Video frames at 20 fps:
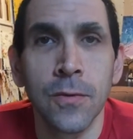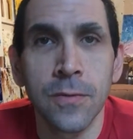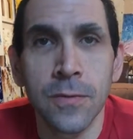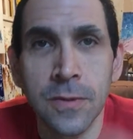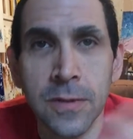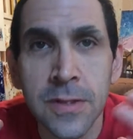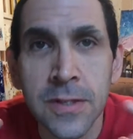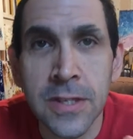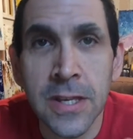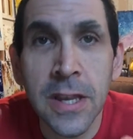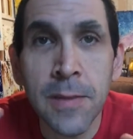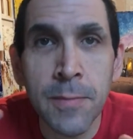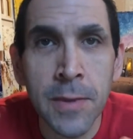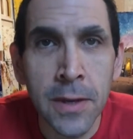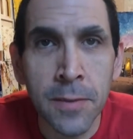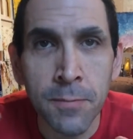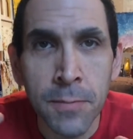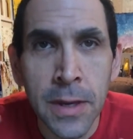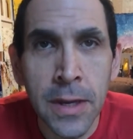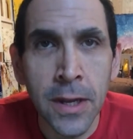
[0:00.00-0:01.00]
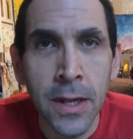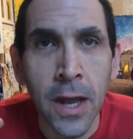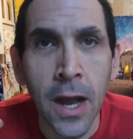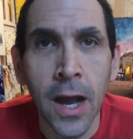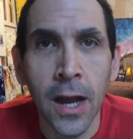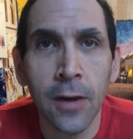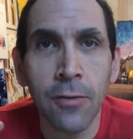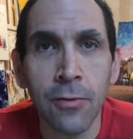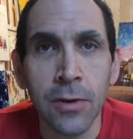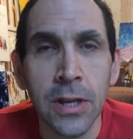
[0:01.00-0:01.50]
seeming
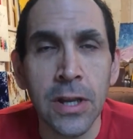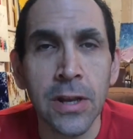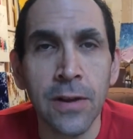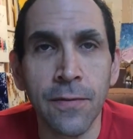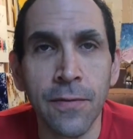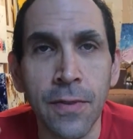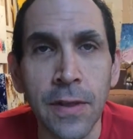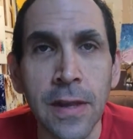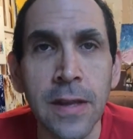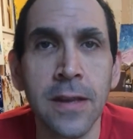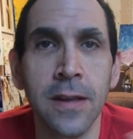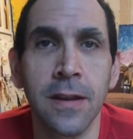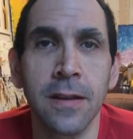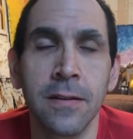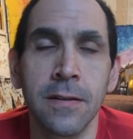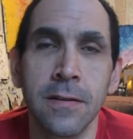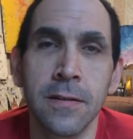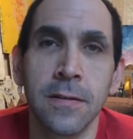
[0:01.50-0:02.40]
mediocrity of thinking.